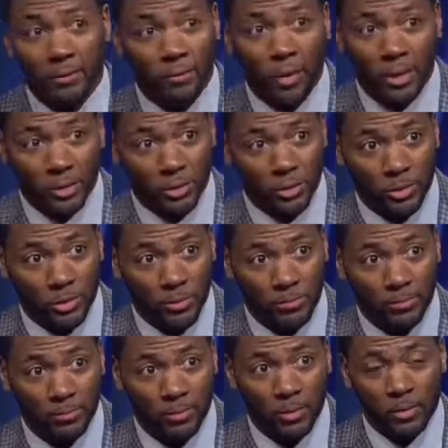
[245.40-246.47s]
Aaron Rodgers.
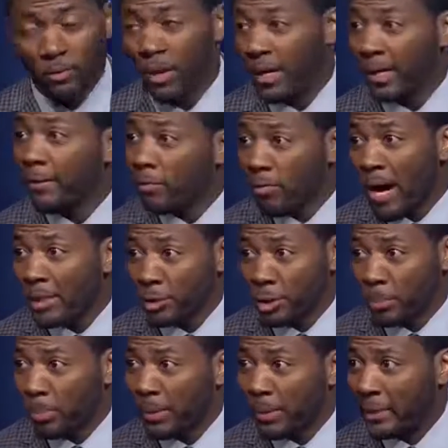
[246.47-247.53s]
Right, Aaron
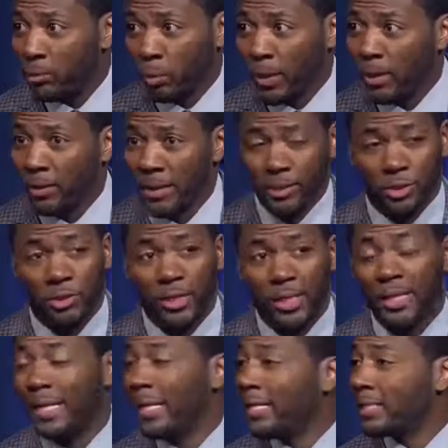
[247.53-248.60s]
Rodgers played well
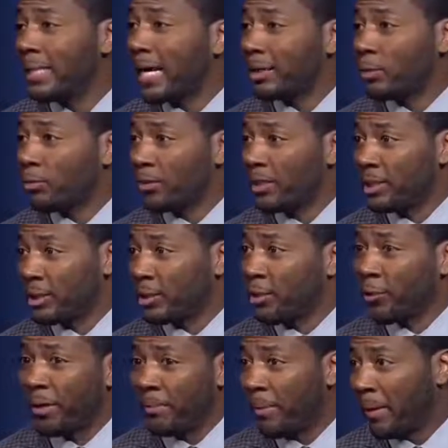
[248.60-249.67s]
yesterday. He's not the reason the
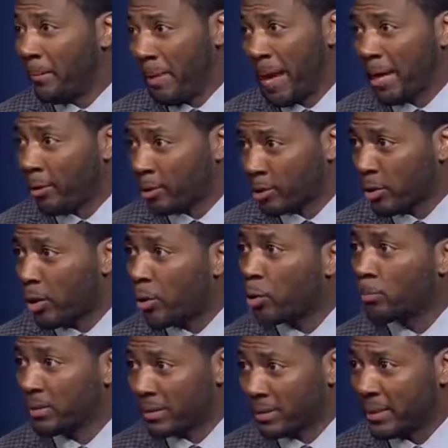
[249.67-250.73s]
Green Bay Packers are
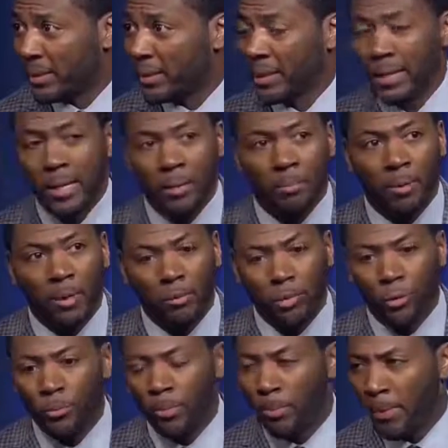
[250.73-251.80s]
home today. But
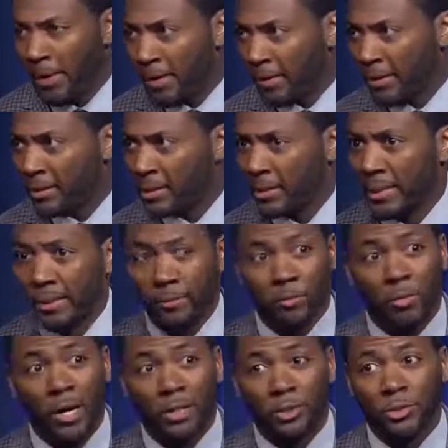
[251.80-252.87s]
when you prepare against an
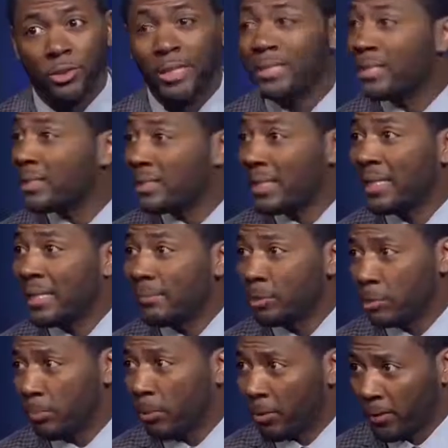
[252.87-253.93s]
Aaron Rodgers, it's a
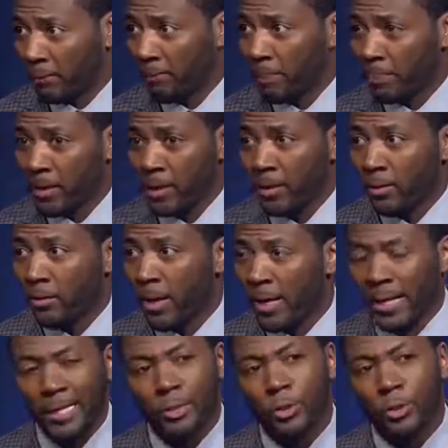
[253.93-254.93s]
team sport, right?